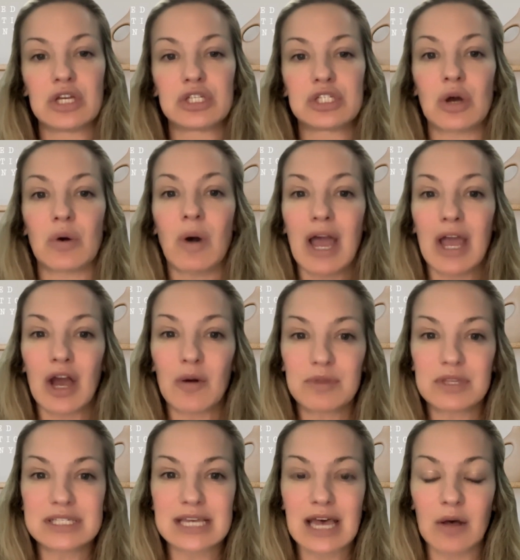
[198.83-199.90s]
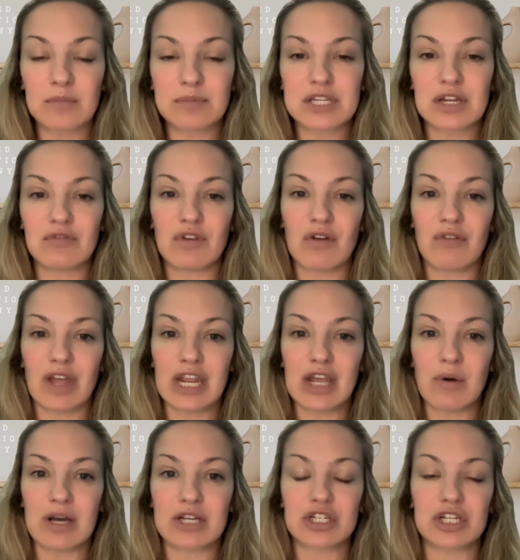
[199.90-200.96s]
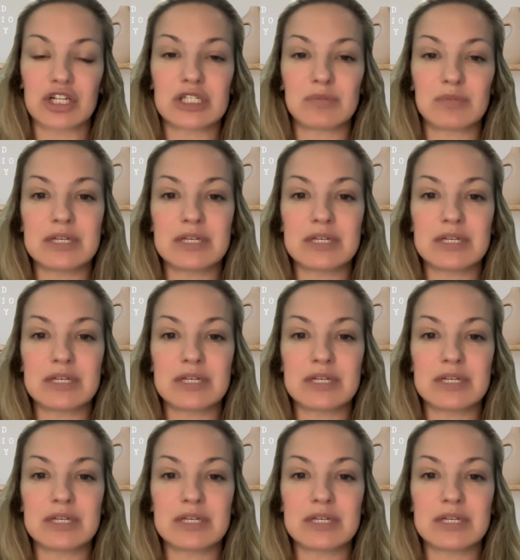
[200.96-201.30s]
So I hope this helps. And if you have any questions,